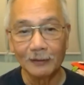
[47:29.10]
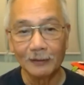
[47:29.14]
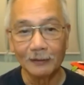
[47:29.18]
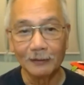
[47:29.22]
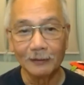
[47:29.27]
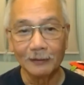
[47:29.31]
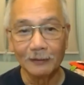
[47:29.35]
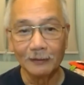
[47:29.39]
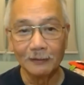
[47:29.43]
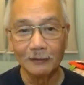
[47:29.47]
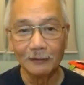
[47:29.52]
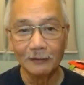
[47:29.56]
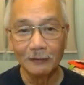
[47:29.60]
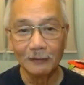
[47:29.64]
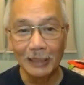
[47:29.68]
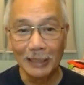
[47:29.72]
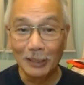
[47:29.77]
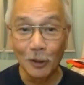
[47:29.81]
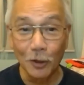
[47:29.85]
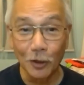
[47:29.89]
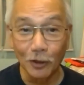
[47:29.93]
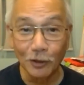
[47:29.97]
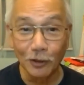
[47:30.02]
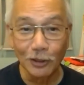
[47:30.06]
uh,
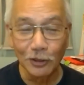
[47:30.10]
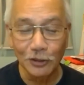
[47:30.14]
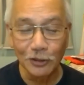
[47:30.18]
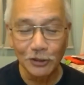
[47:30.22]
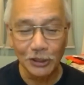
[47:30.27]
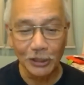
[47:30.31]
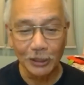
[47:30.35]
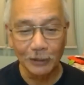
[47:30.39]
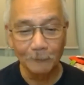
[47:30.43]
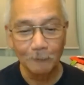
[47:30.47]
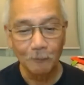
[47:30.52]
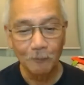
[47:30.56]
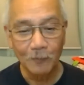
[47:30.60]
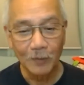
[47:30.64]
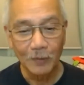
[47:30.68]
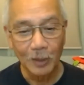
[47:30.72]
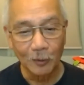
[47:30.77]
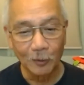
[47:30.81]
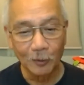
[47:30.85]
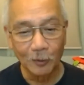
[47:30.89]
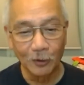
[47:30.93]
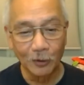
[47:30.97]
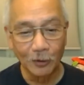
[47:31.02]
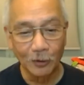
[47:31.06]
ideology
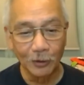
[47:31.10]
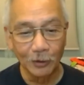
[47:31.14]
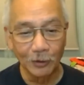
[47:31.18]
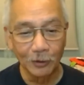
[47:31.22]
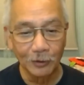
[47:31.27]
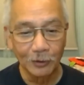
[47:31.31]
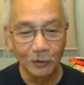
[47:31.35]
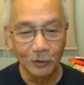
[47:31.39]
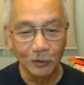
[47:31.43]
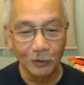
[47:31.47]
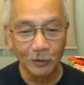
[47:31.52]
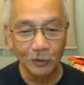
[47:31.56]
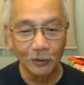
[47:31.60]
or,